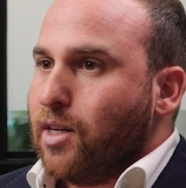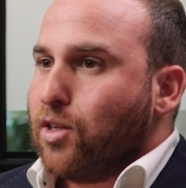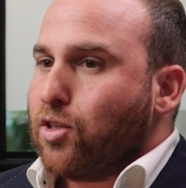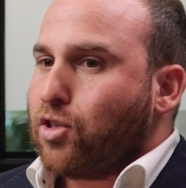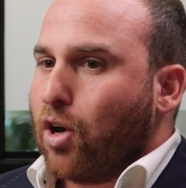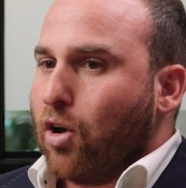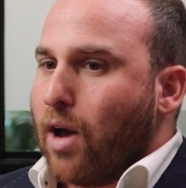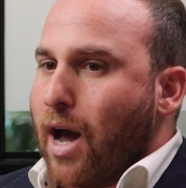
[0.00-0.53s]

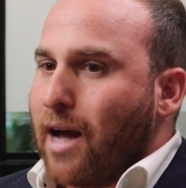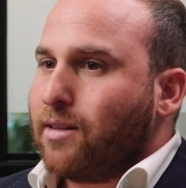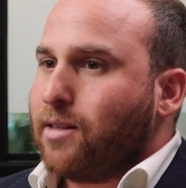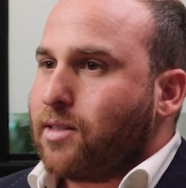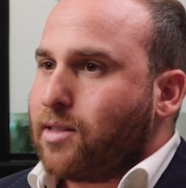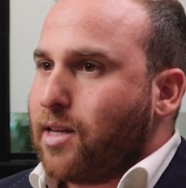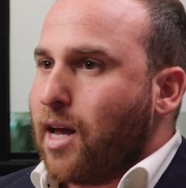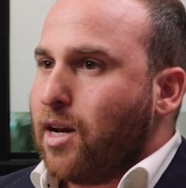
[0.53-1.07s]
So
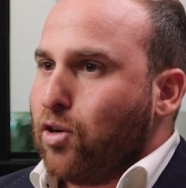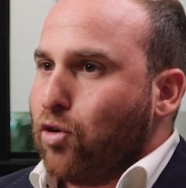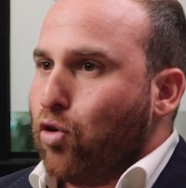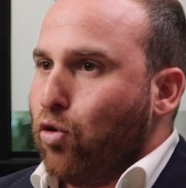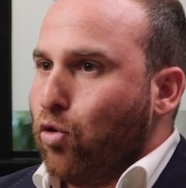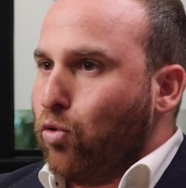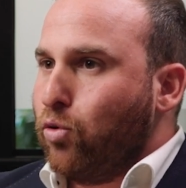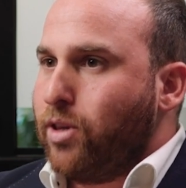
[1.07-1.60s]
understanding
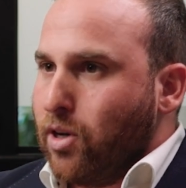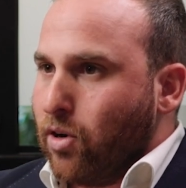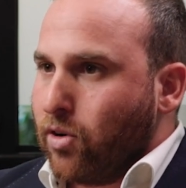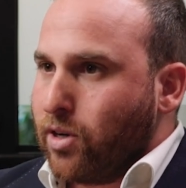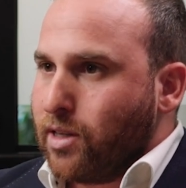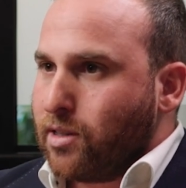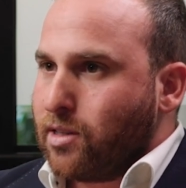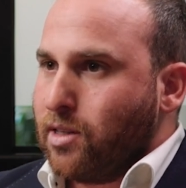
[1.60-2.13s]
who the
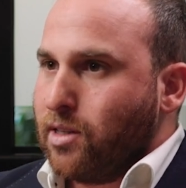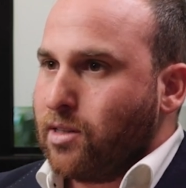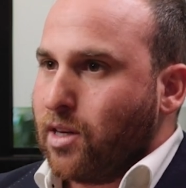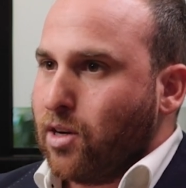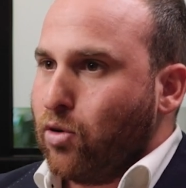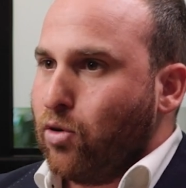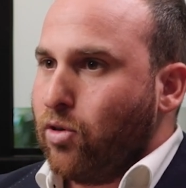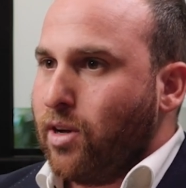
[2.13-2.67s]
audience is
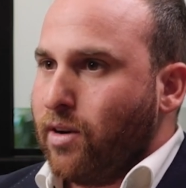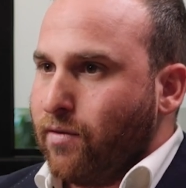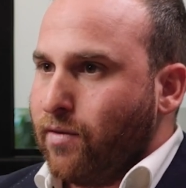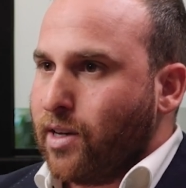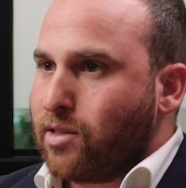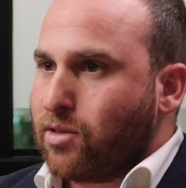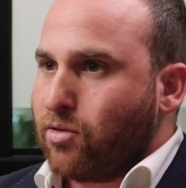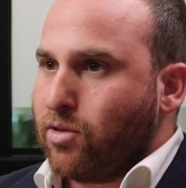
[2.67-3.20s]
and who the
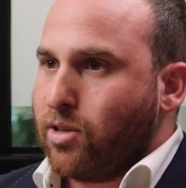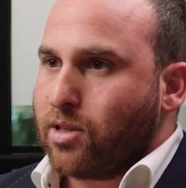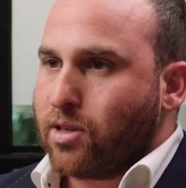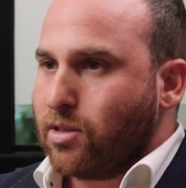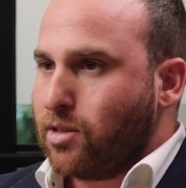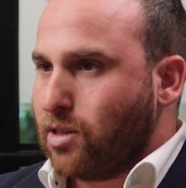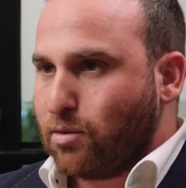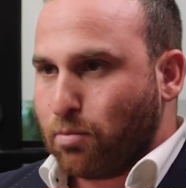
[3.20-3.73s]
investor is,
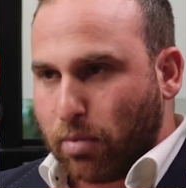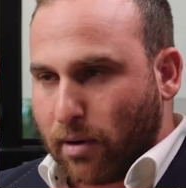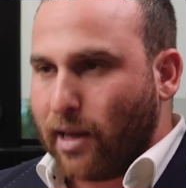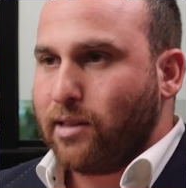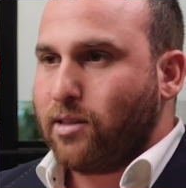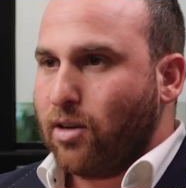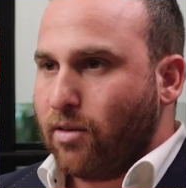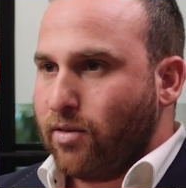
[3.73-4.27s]
because there's
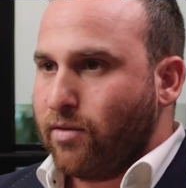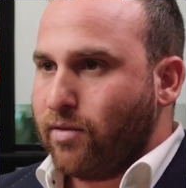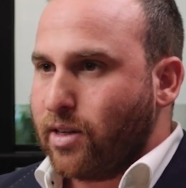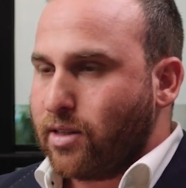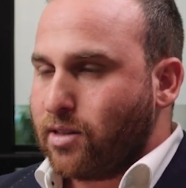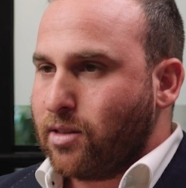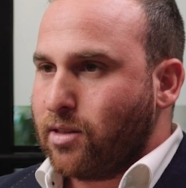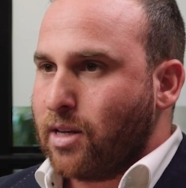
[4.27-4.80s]
plenty of
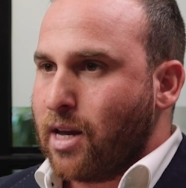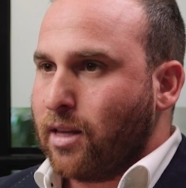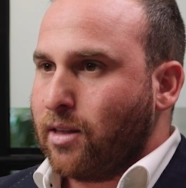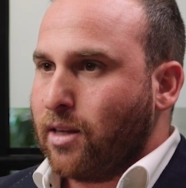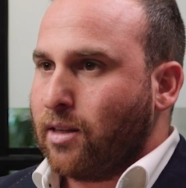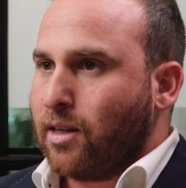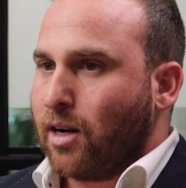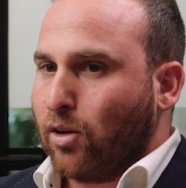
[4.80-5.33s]
investors out
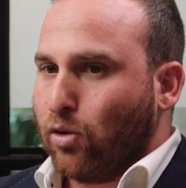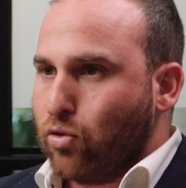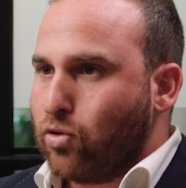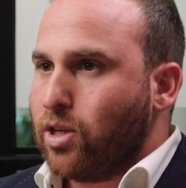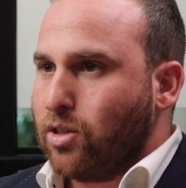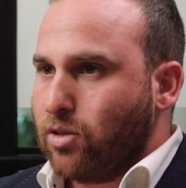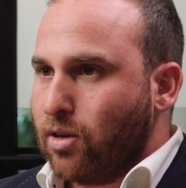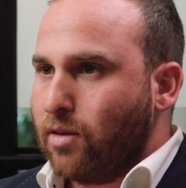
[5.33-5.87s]
there that are
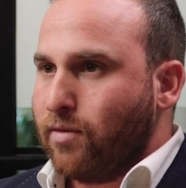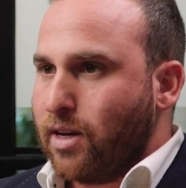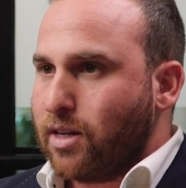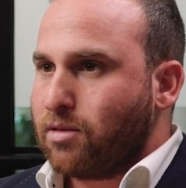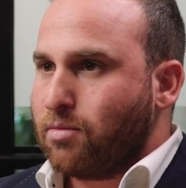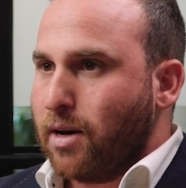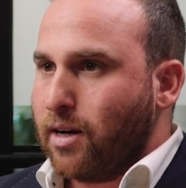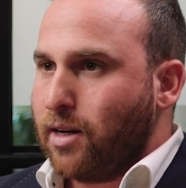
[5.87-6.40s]
looking to
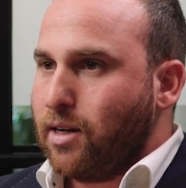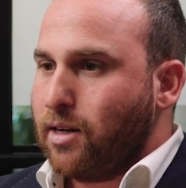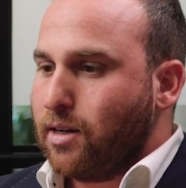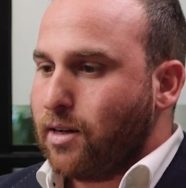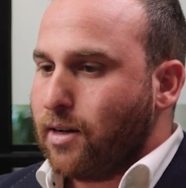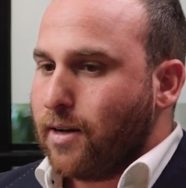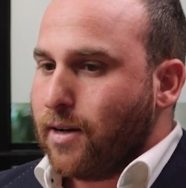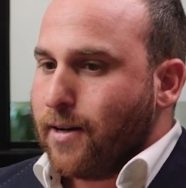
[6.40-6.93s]
invest money,
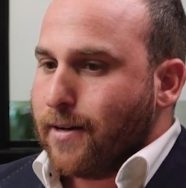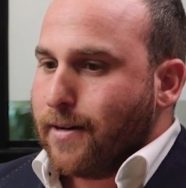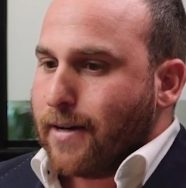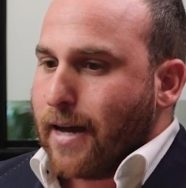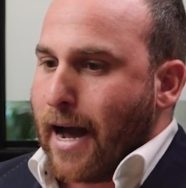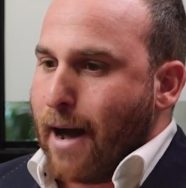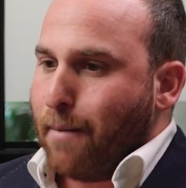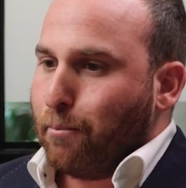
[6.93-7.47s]

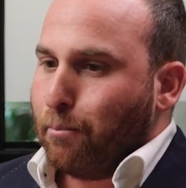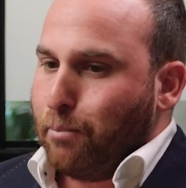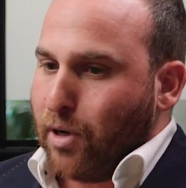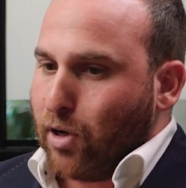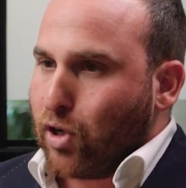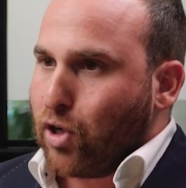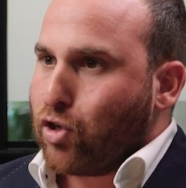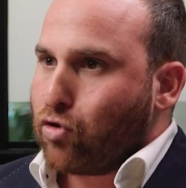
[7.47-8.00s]

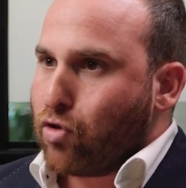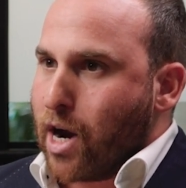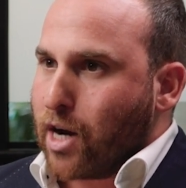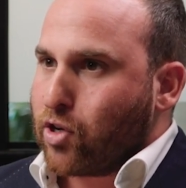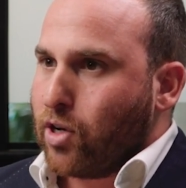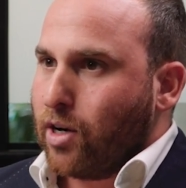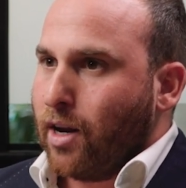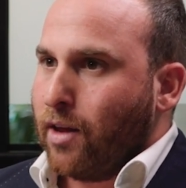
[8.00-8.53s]
building
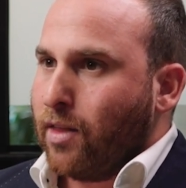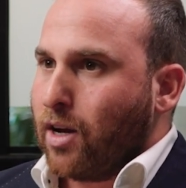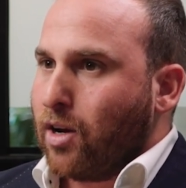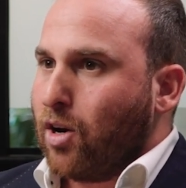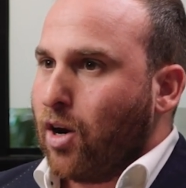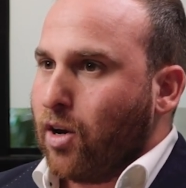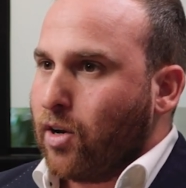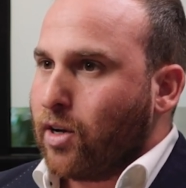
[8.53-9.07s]
traction and then
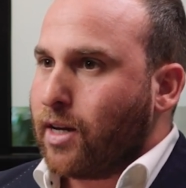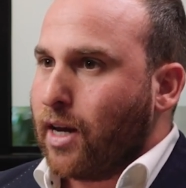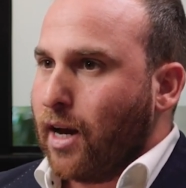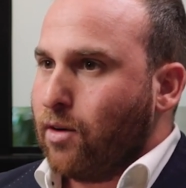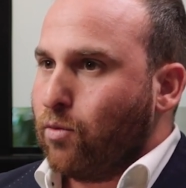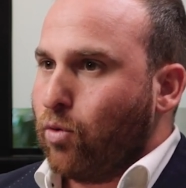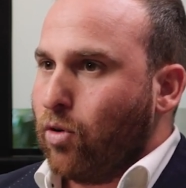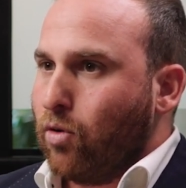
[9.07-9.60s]
going,
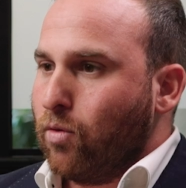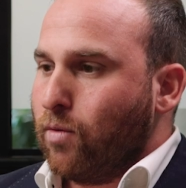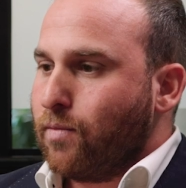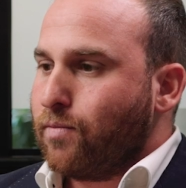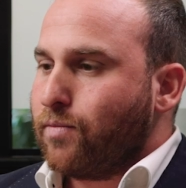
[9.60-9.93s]
okay, well,